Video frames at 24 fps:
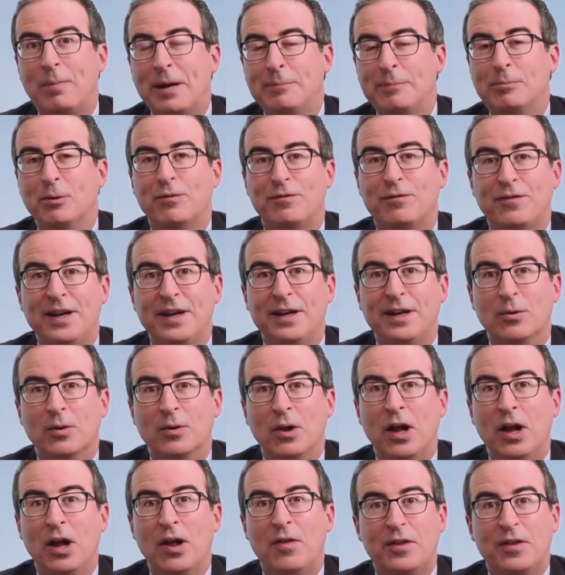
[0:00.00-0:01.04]
of John
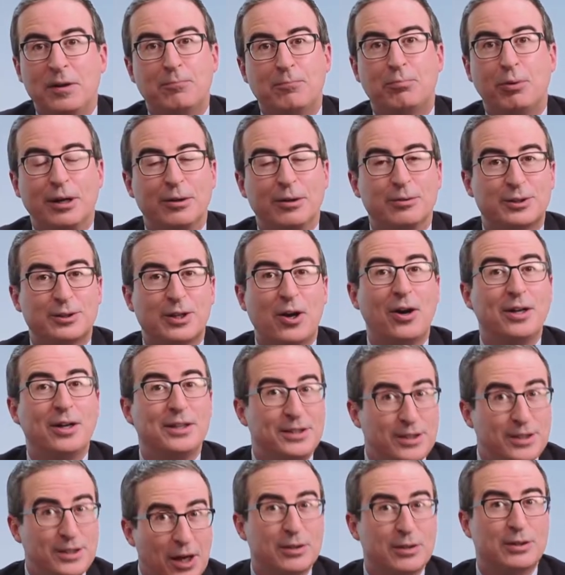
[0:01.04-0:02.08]
Oliver, that whole
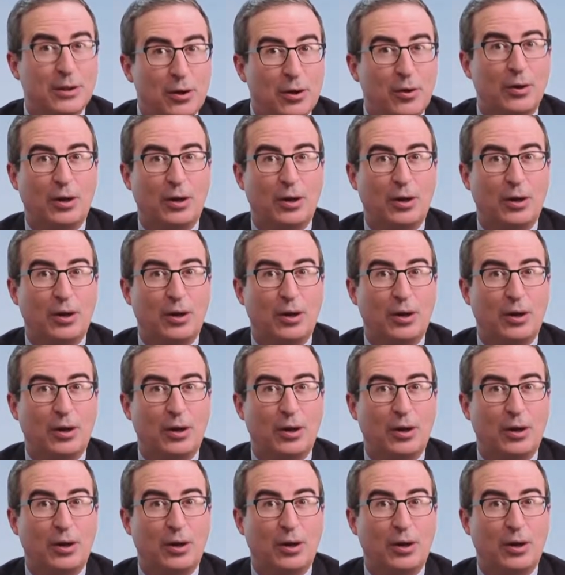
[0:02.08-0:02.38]
situation, right?